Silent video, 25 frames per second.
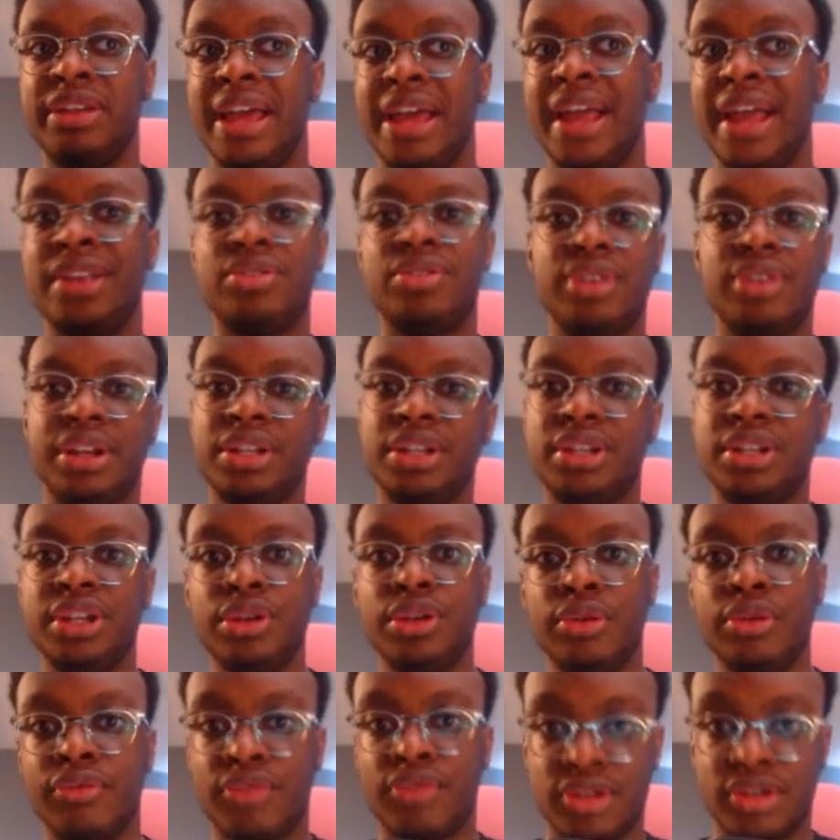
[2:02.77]
entering to
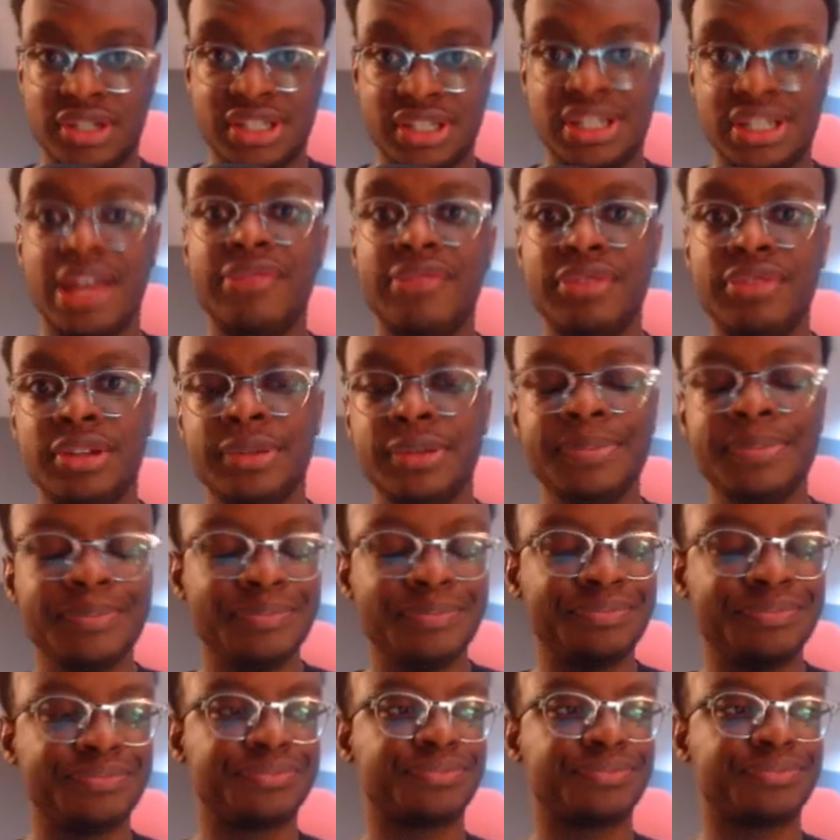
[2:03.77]
Universe 7
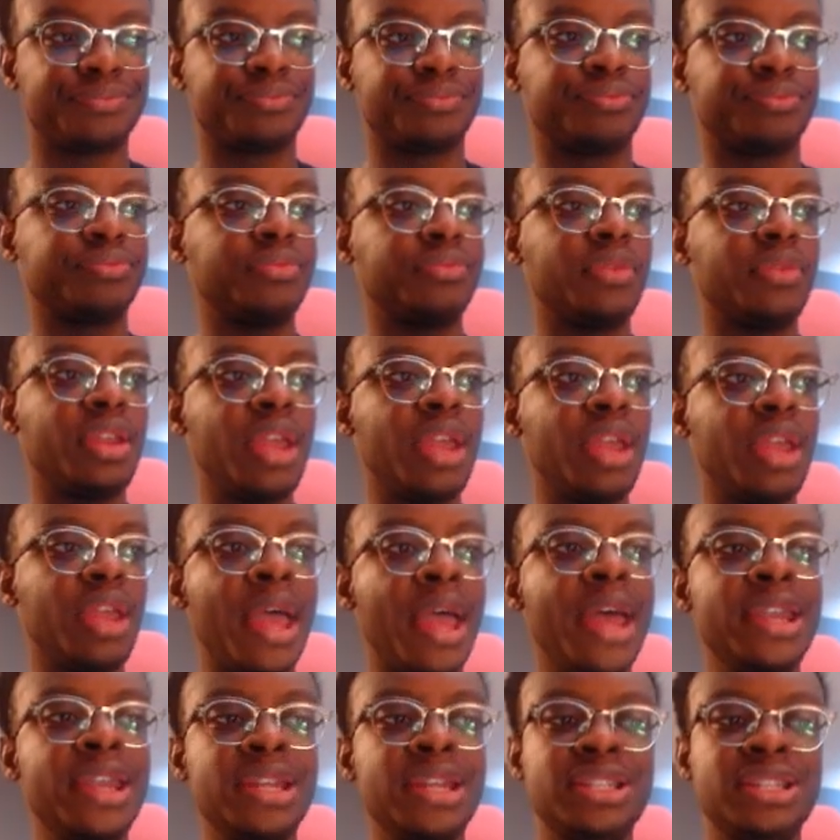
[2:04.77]

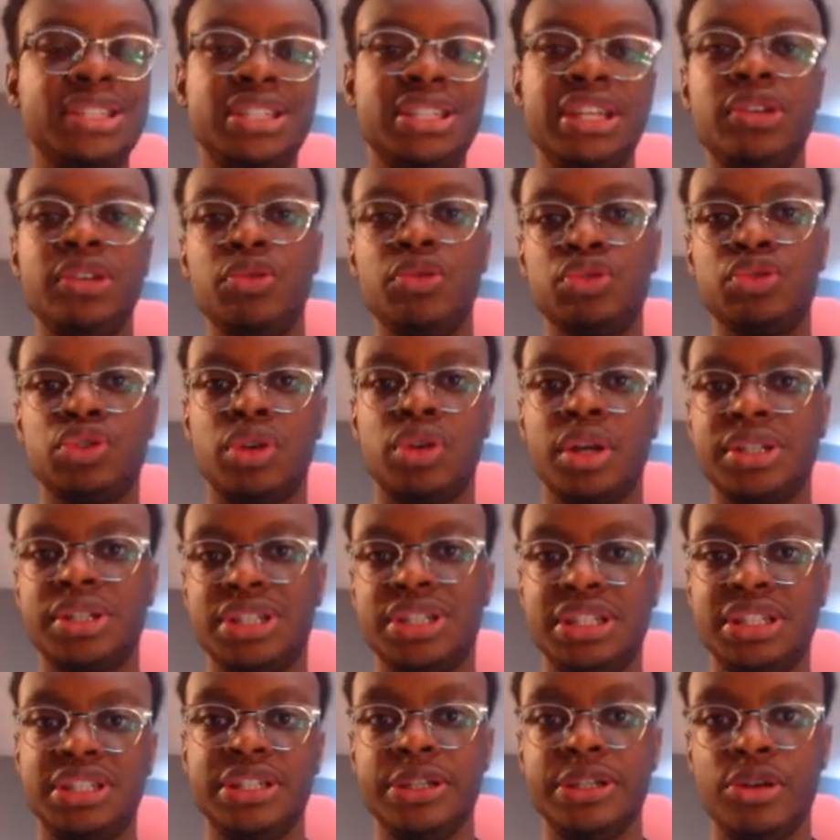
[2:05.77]
and then Xeno Trunks
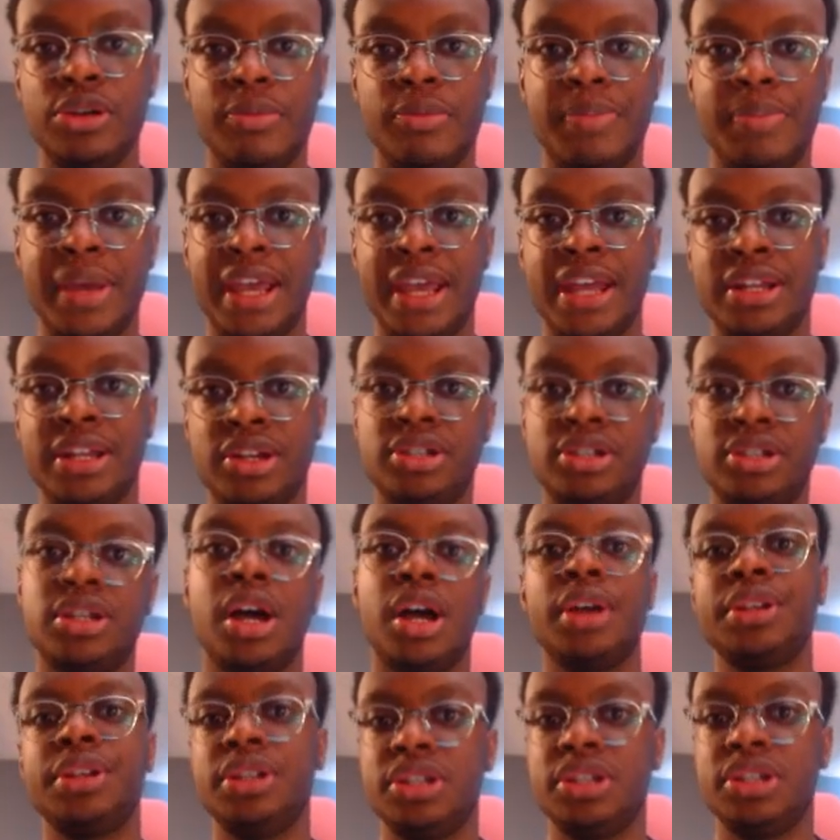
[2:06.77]
and Xeno Pan, they're
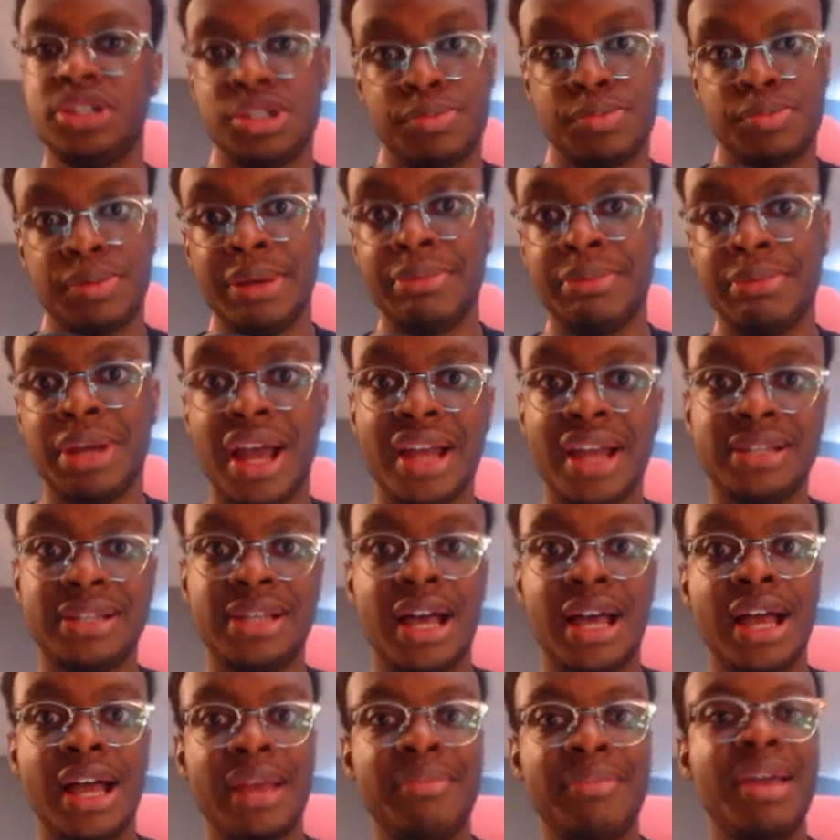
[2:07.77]
talking to the Supreme Kai
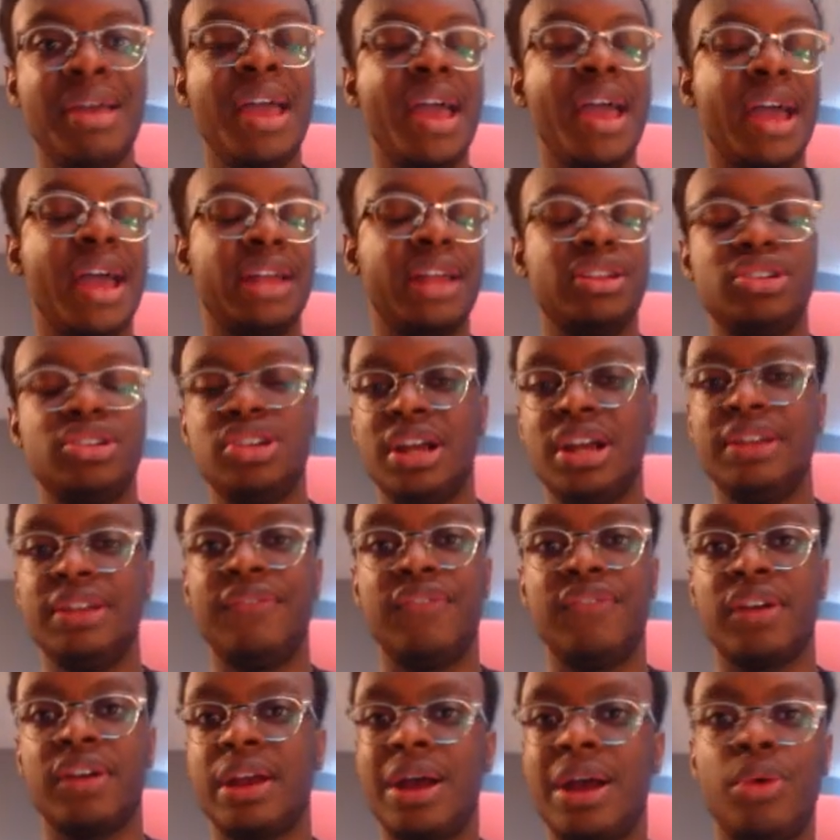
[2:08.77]
time, and they're trying to
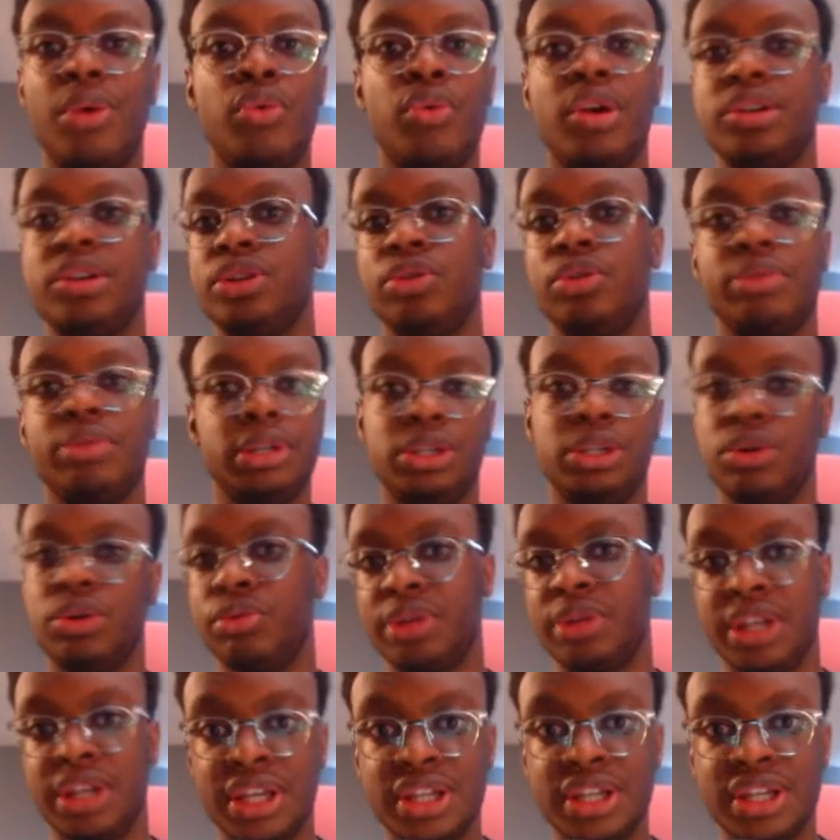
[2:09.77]
figure out where Toki
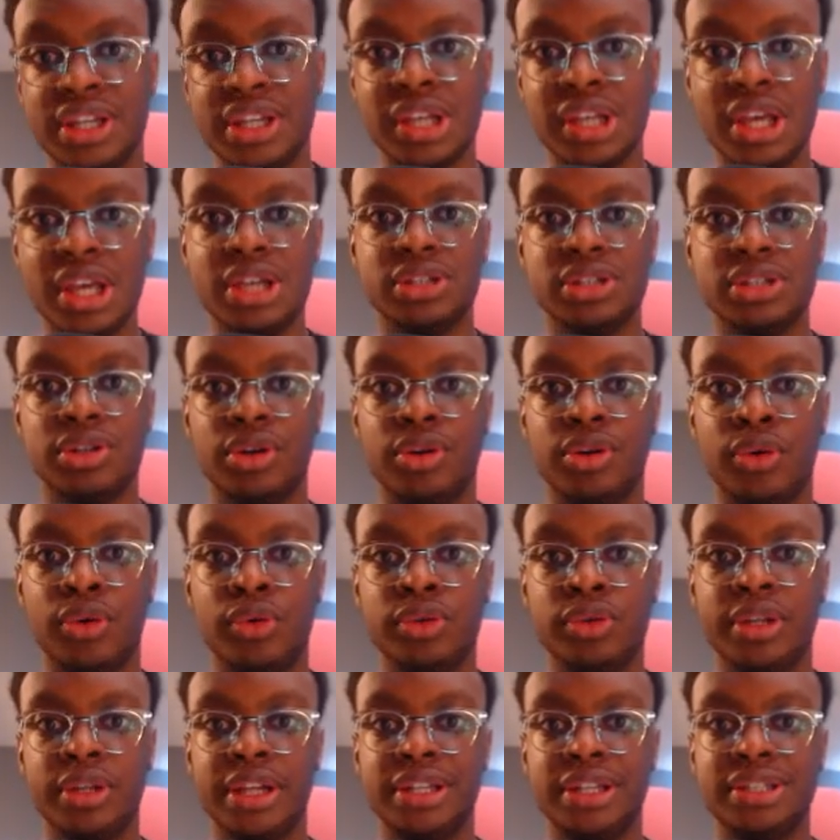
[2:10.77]
Toki is. So
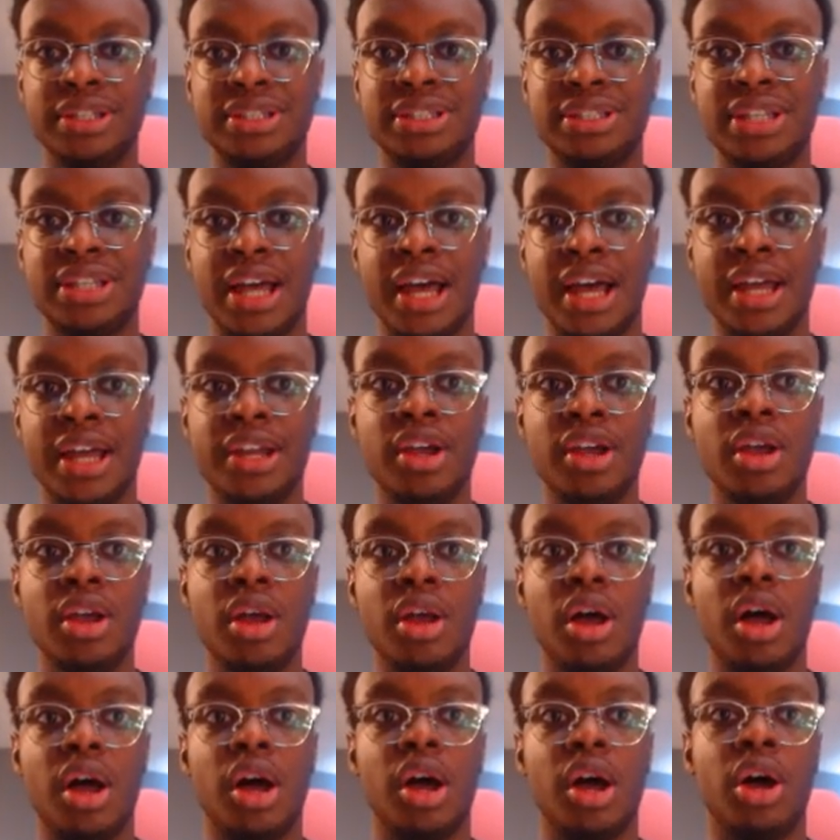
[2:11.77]
they decide,
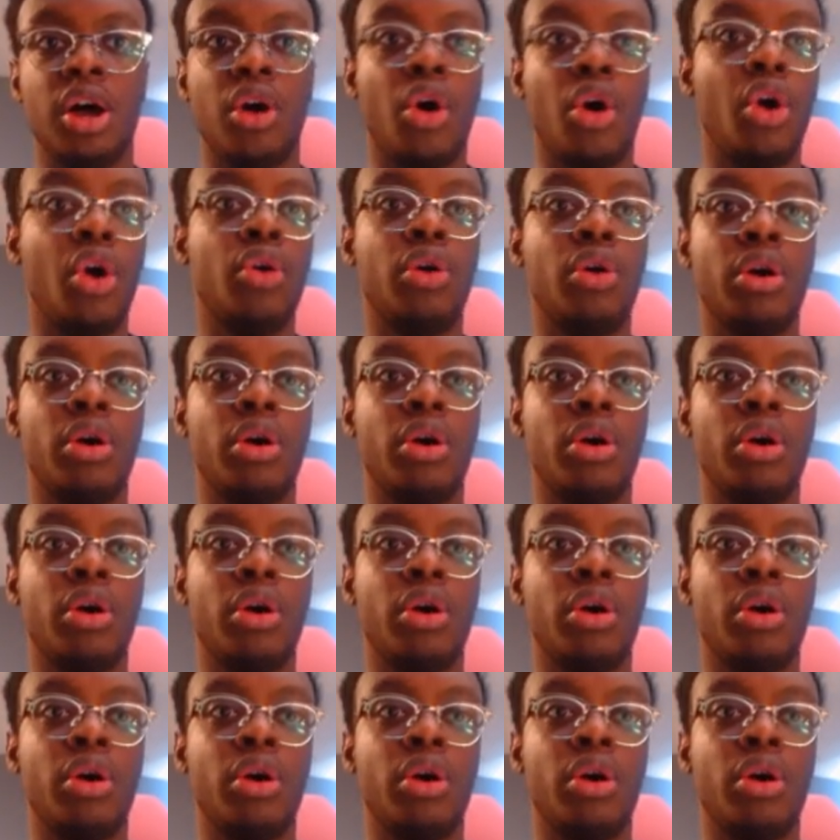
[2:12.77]
uh, oh, all